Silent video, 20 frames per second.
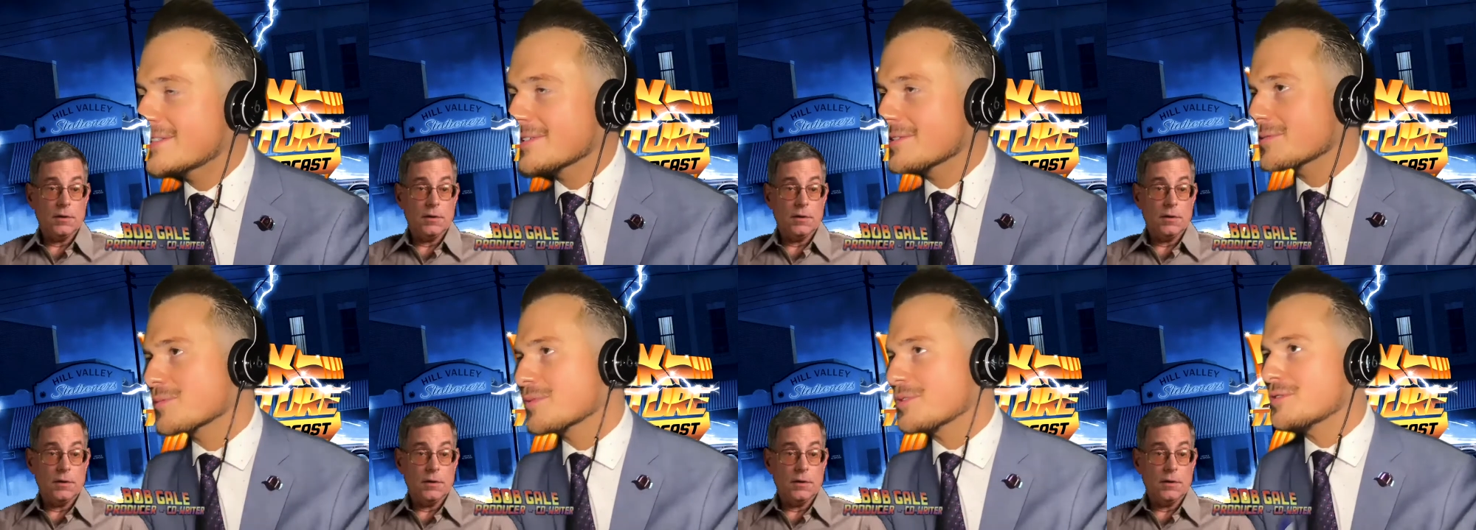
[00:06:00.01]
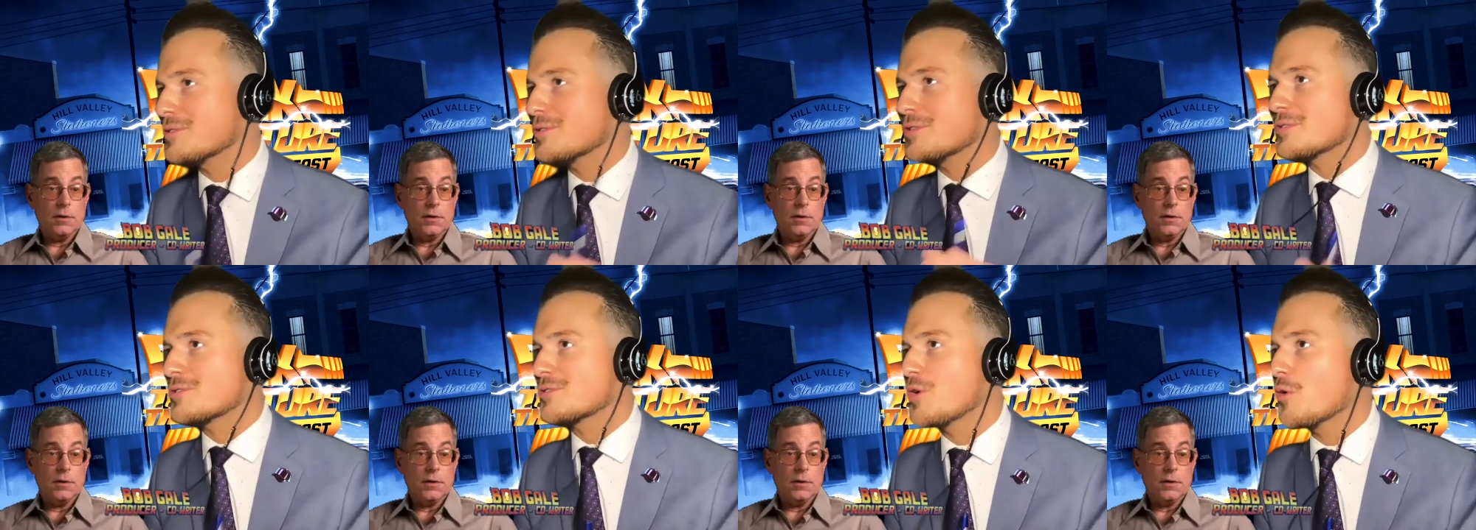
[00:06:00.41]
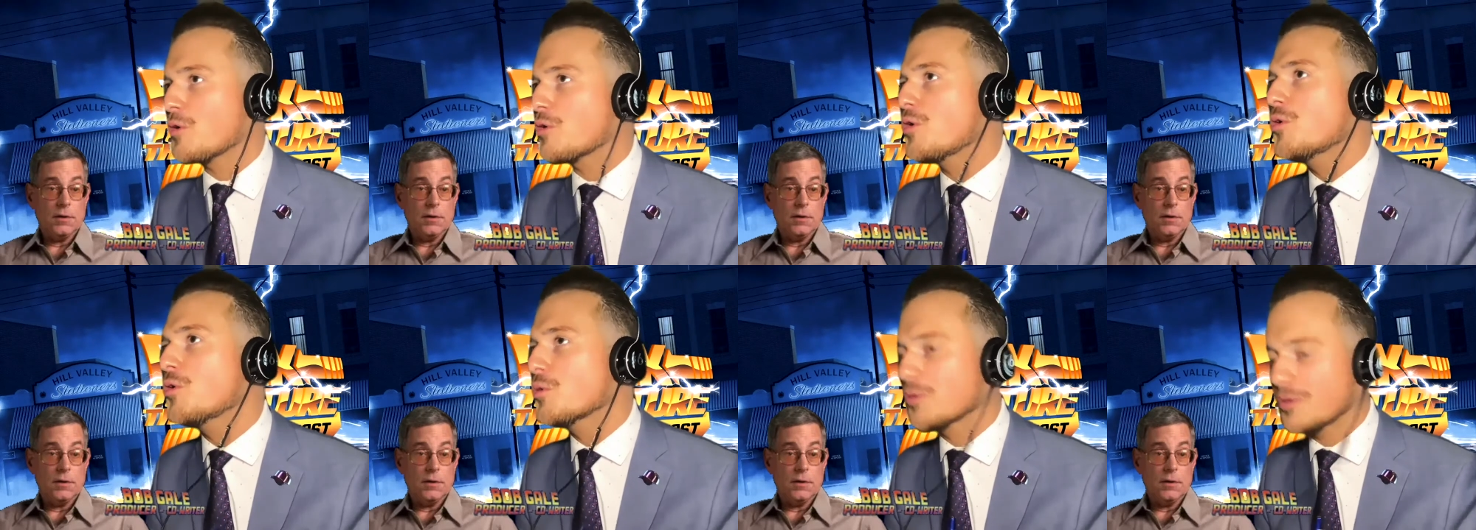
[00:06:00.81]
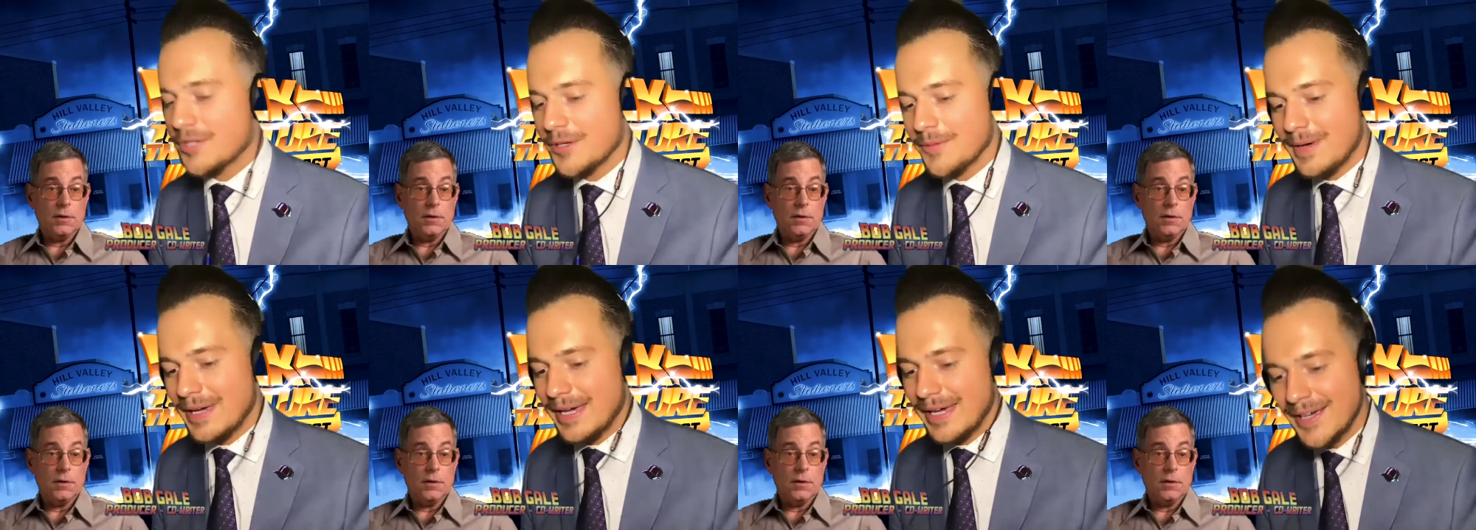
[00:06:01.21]
Speaker 1: which is just so cool to
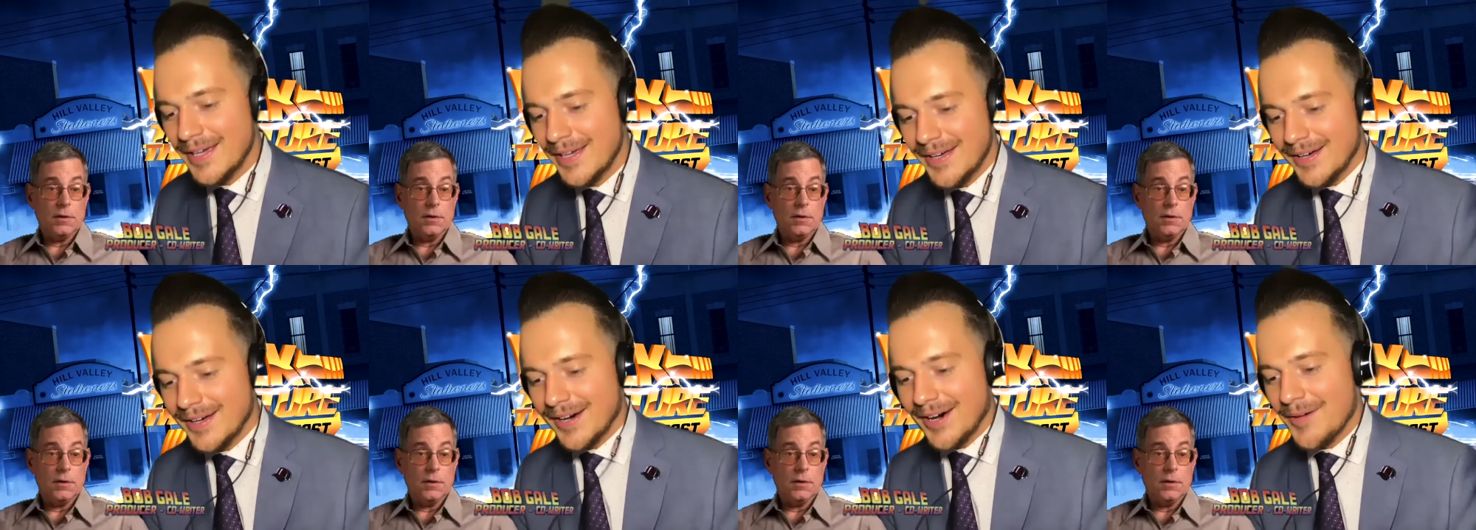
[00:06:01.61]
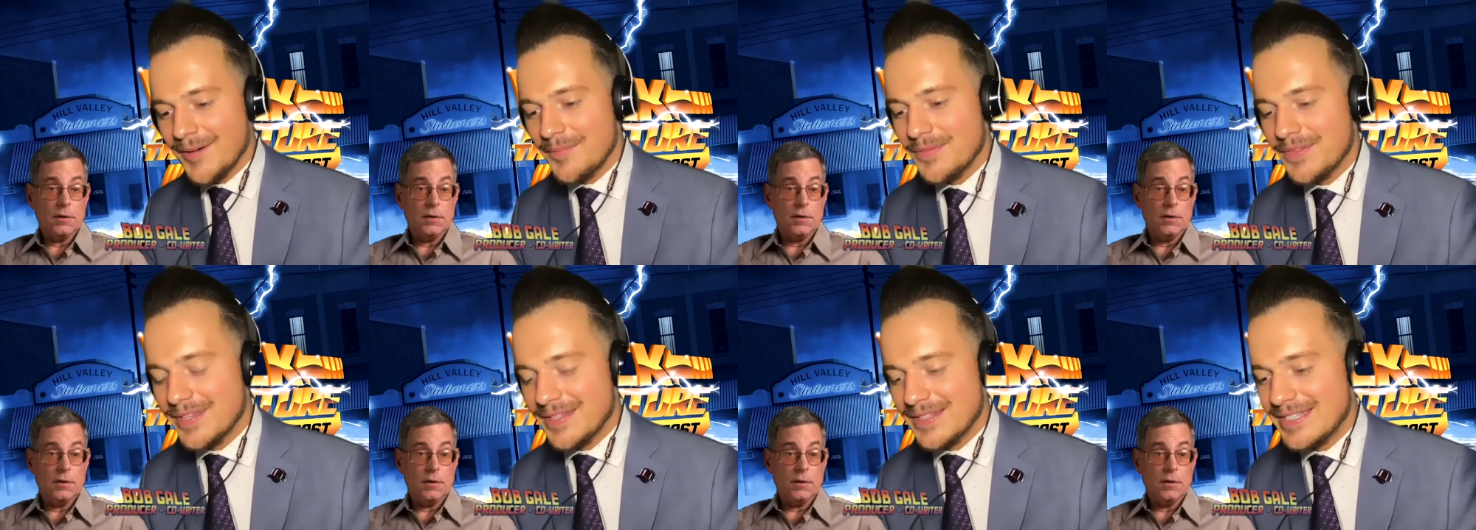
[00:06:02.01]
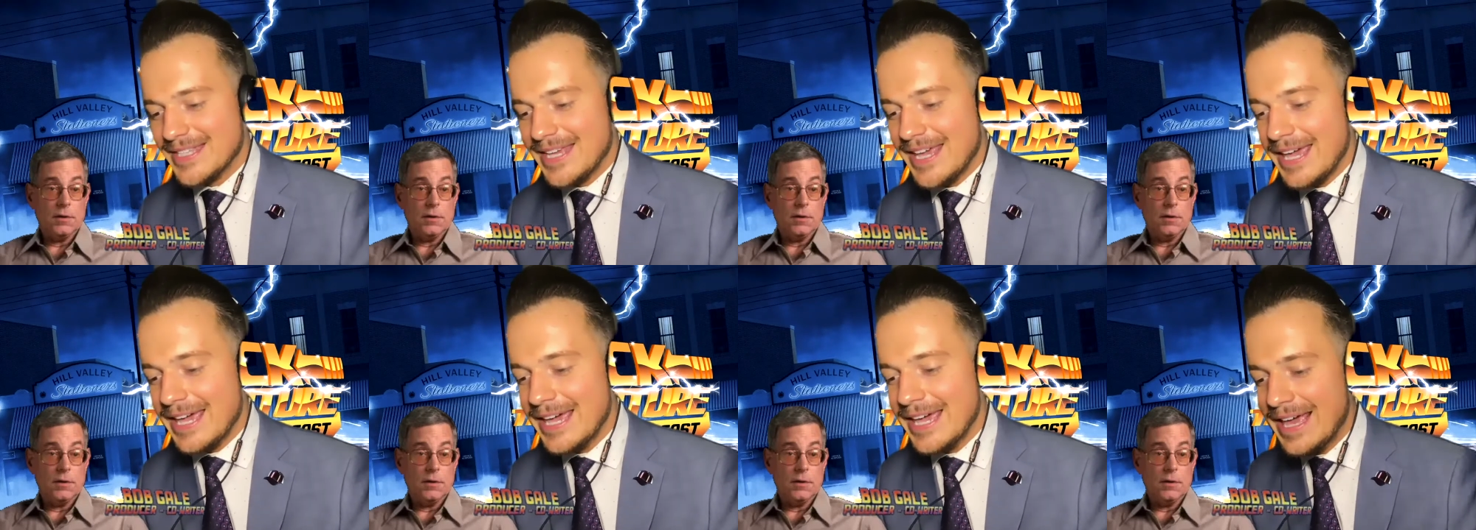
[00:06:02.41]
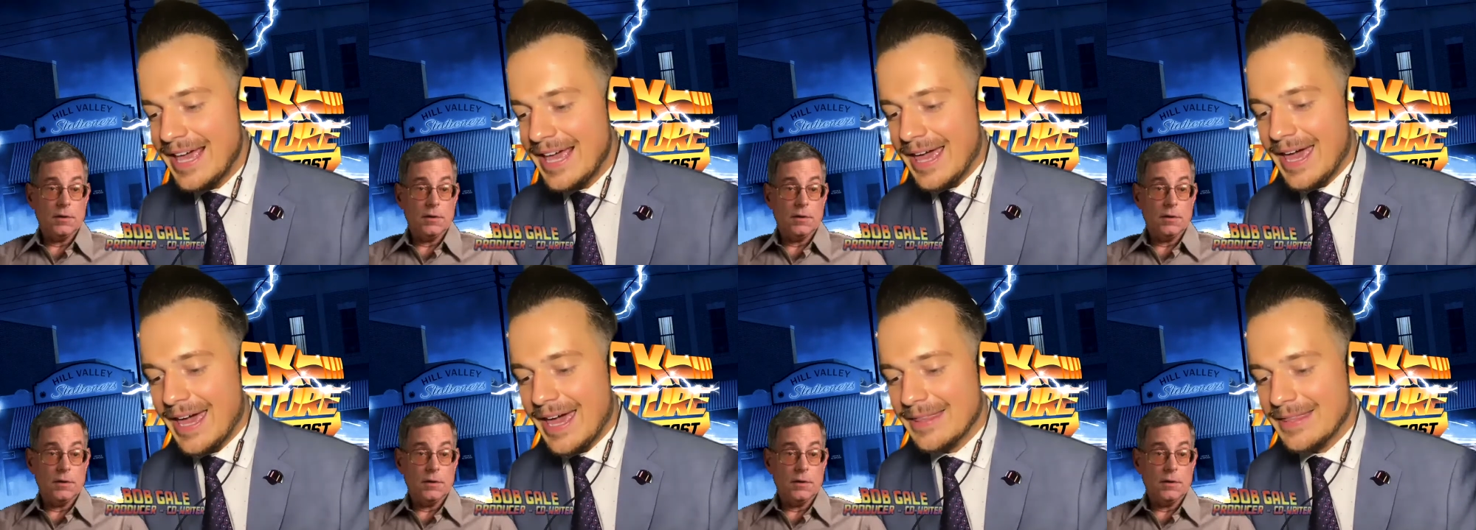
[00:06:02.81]
me um, to see.
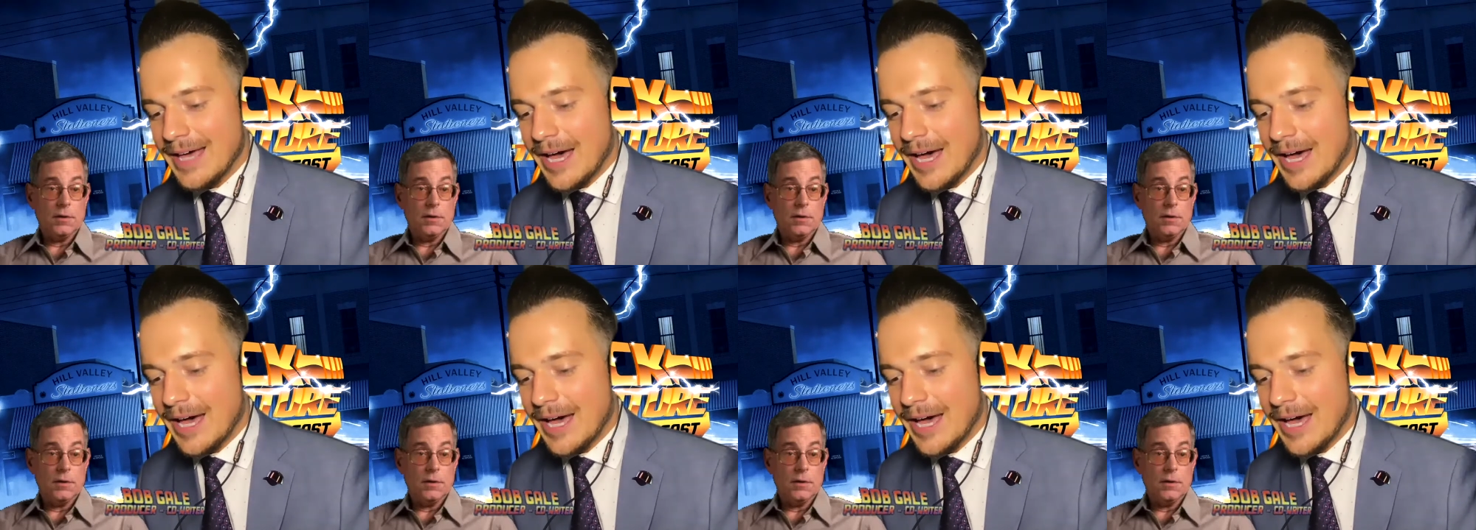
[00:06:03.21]
And um,